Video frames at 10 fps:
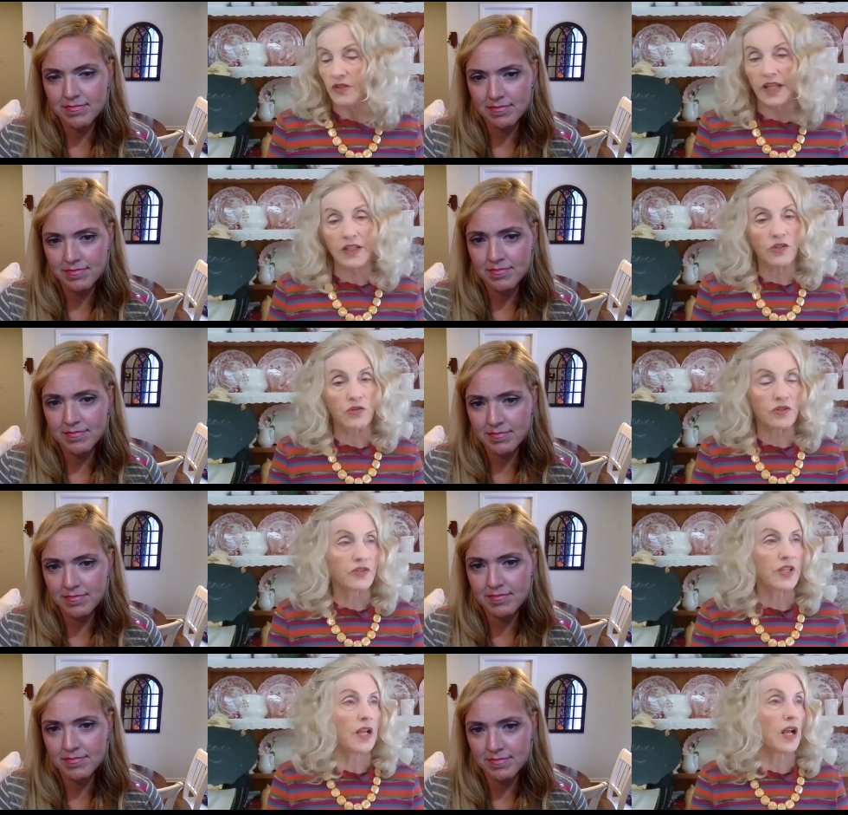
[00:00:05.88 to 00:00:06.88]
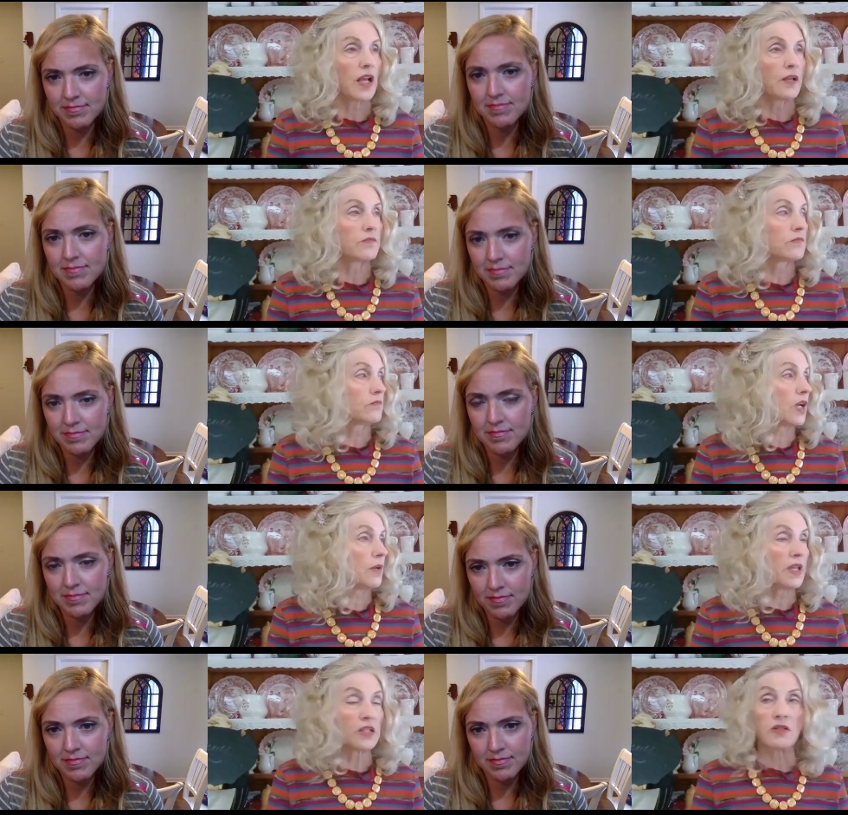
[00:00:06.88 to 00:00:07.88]
Speaker 1: You can say, I
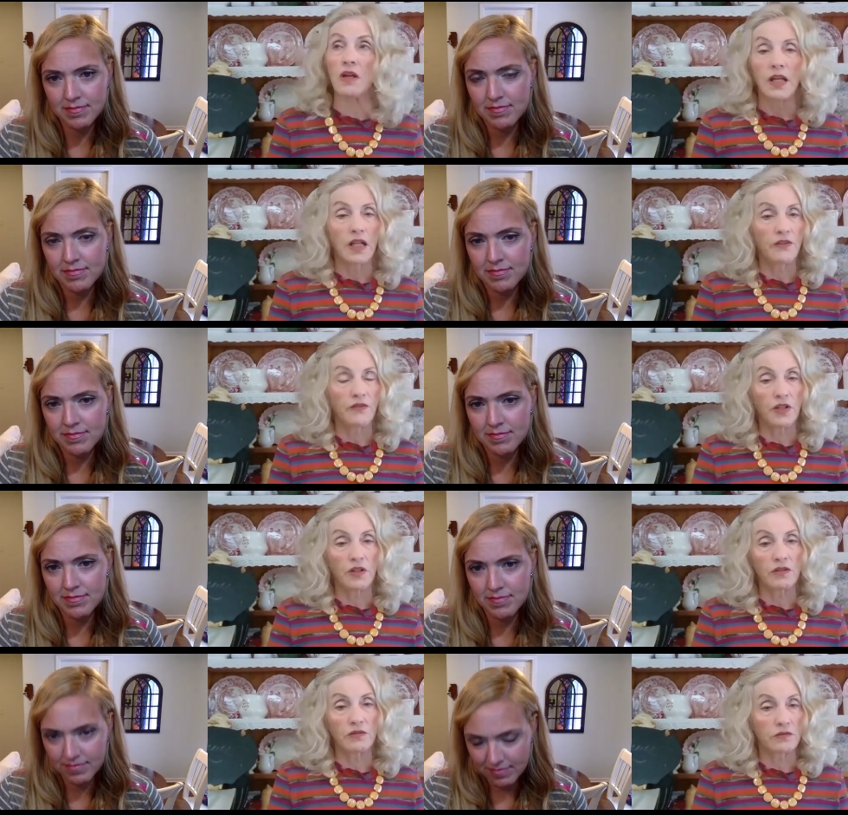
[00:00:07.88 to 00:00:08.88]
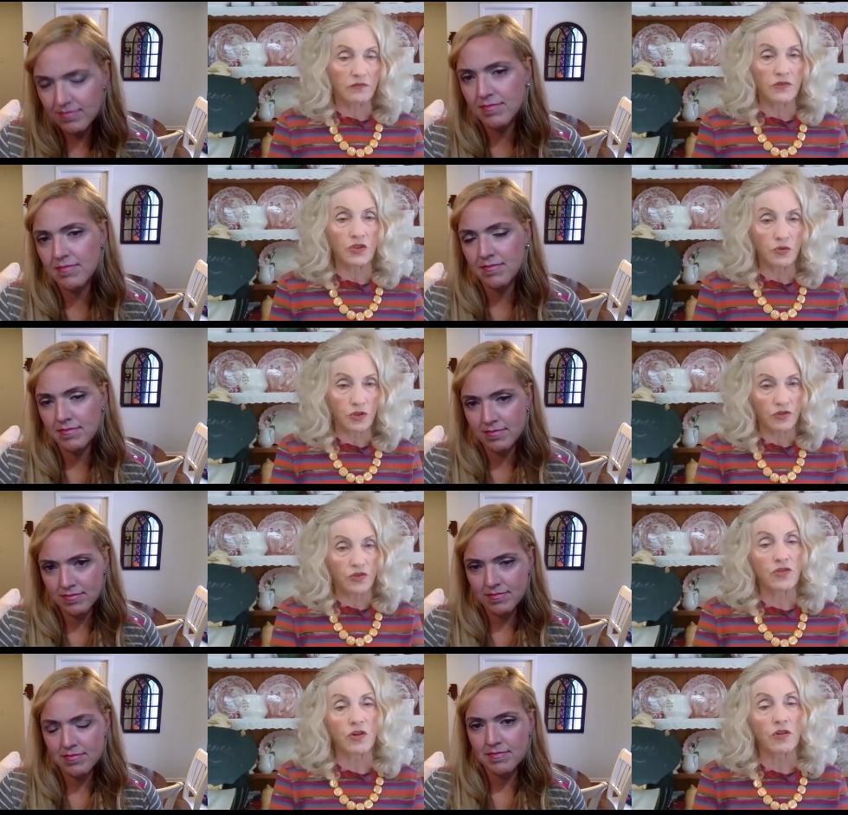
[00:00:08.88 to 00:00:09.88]
messed up, and you can
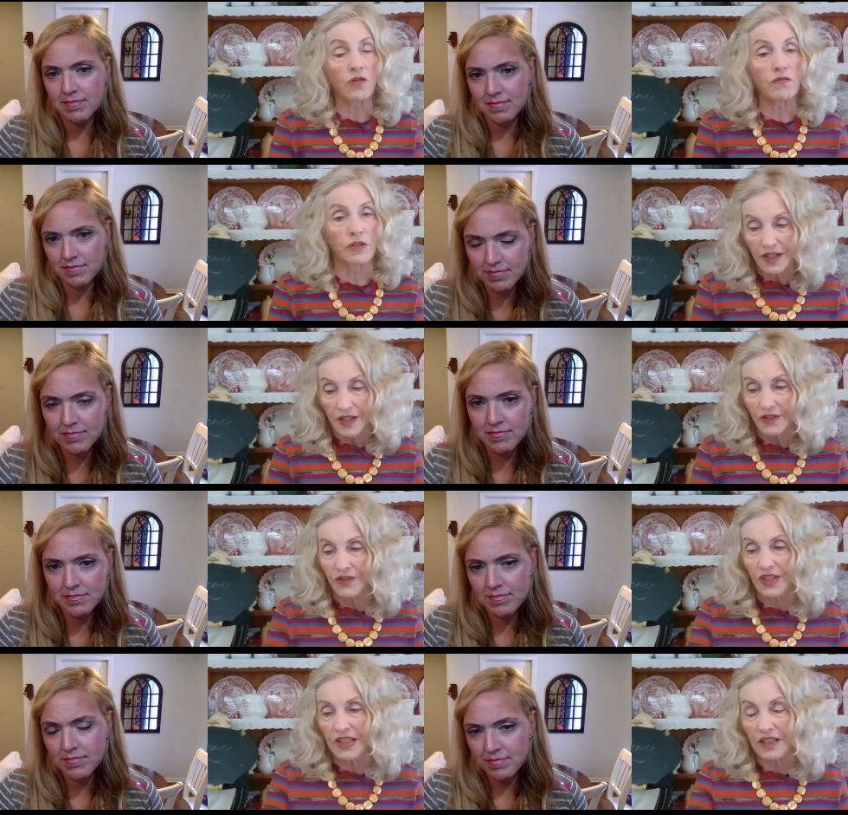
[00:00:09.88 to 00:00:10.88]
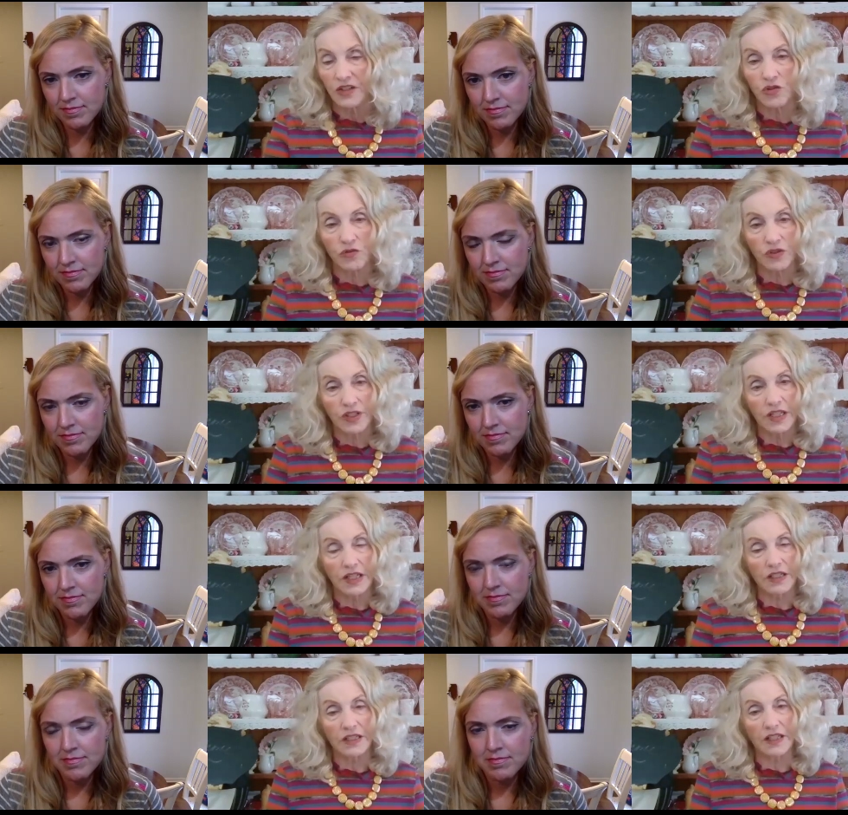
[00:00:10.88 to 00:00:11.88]
start over. Thinking that you can
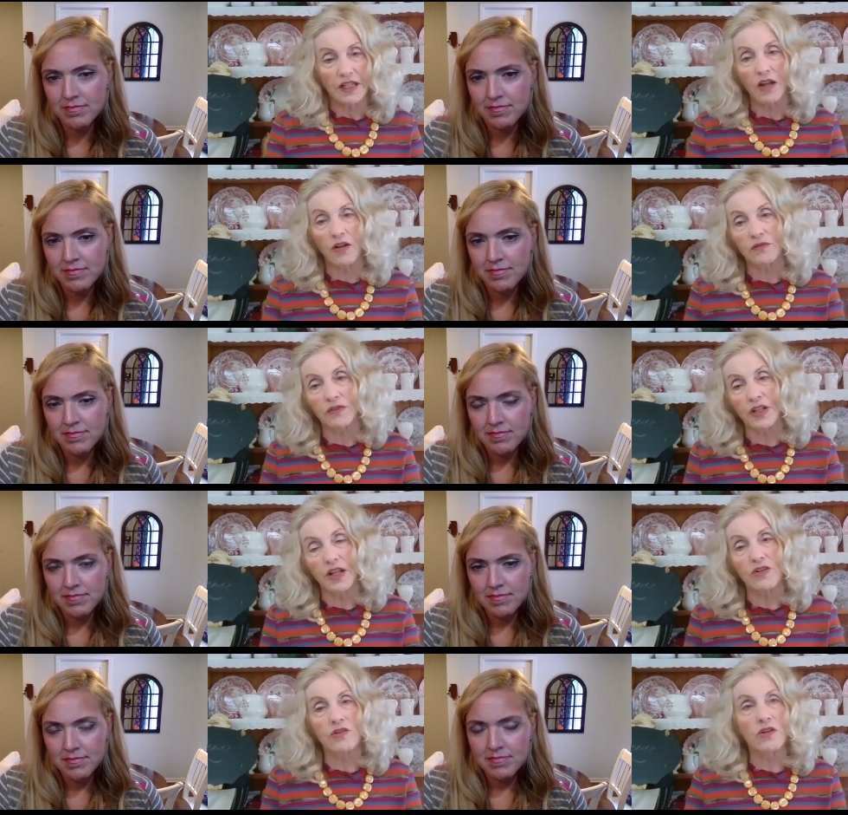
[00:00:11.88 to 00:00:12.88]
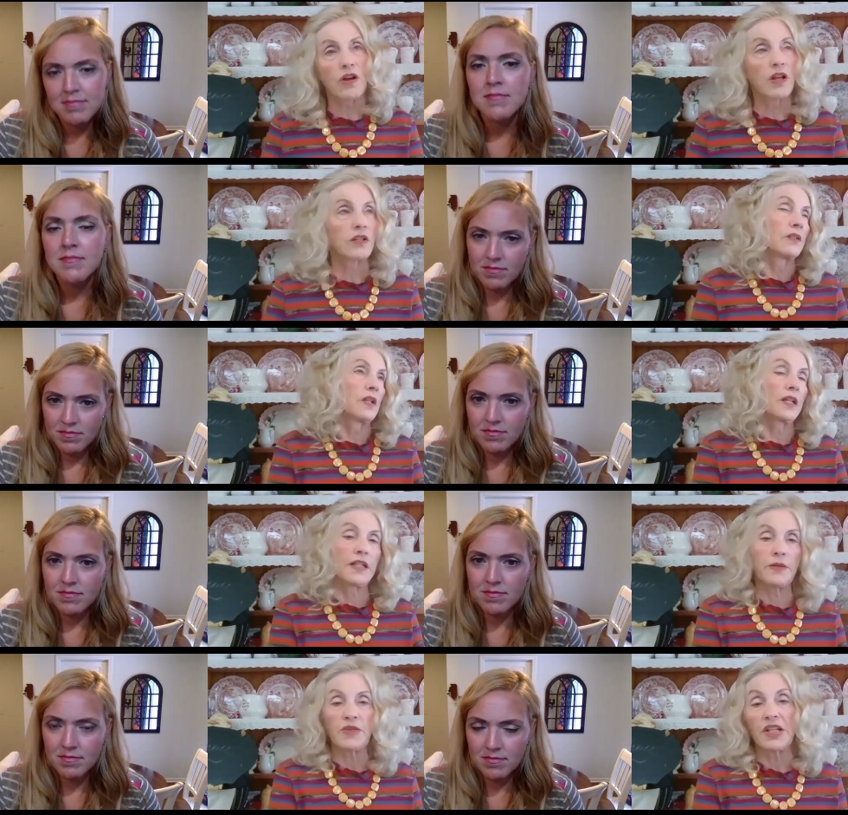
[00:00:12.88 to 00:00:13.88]
get out of it and not
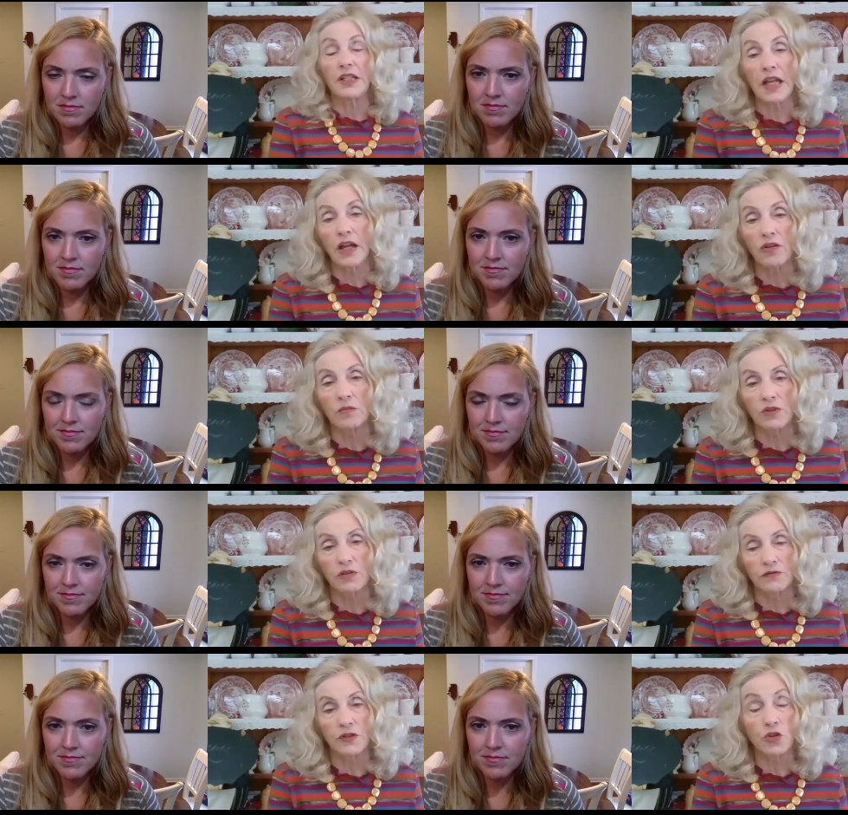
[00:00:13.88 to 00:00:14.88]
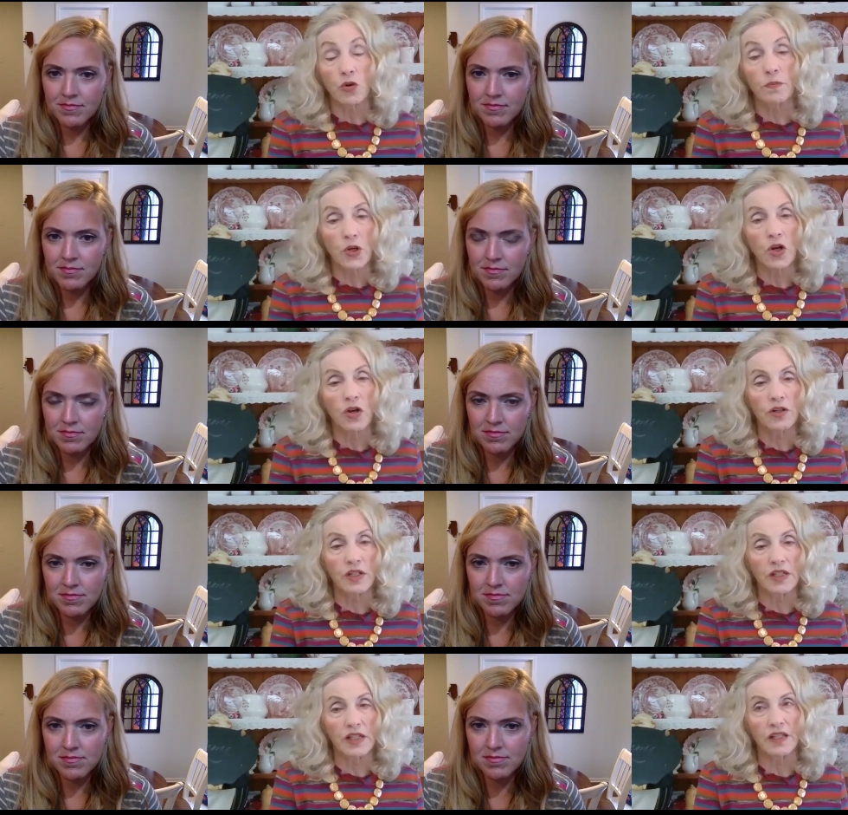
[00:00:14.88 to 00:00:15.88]
be accountable for your part
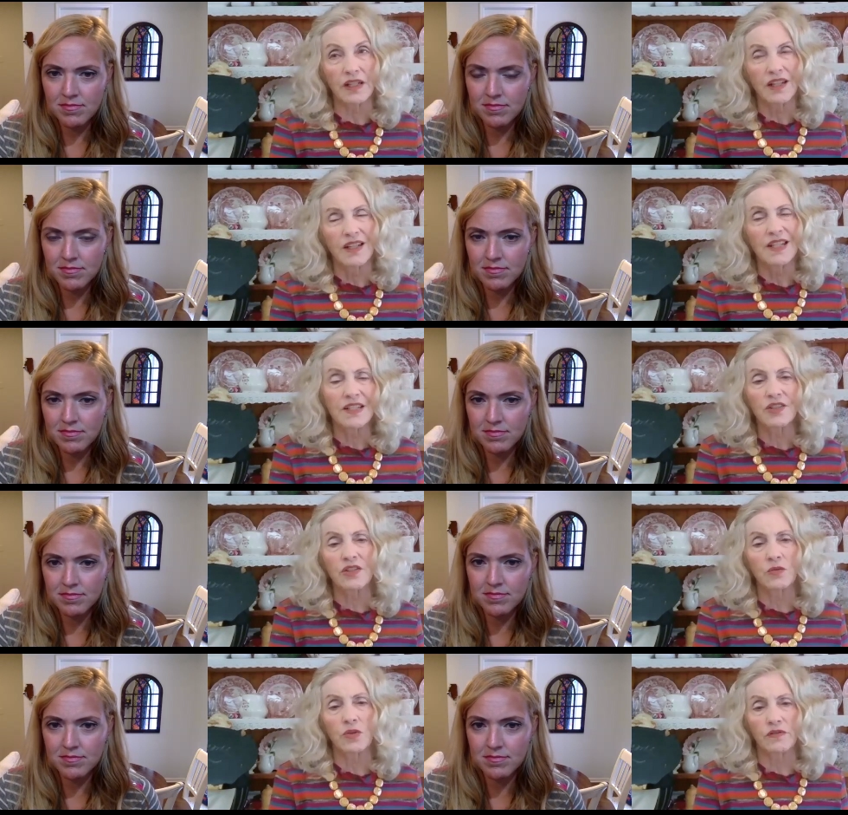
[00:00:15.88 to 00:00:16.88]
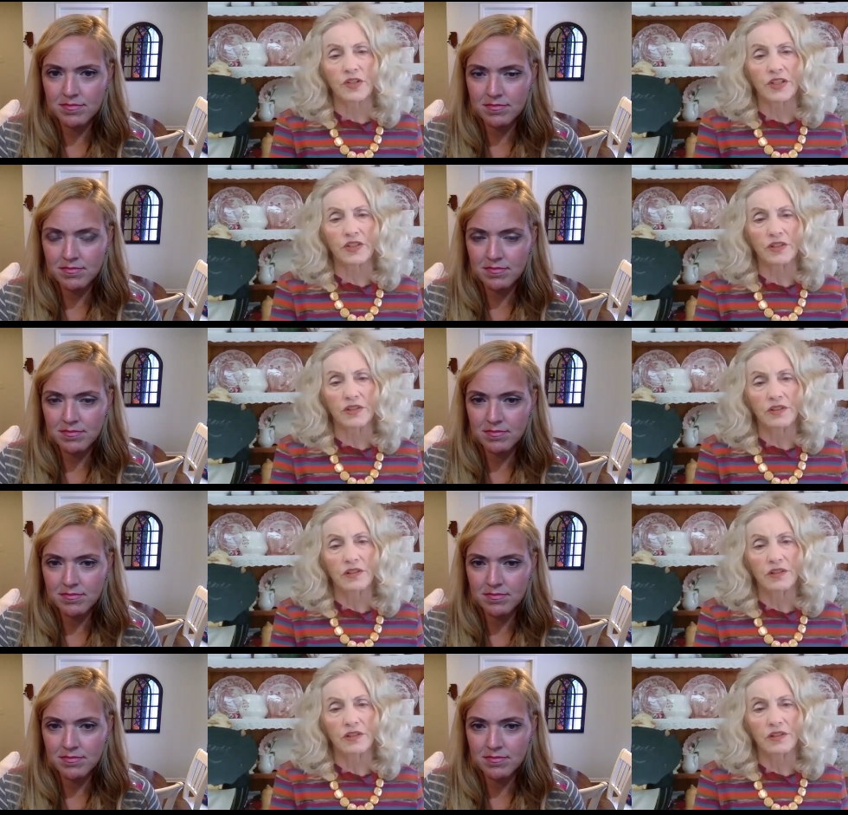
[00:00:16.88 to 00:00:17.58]
in it isn't going to work very good.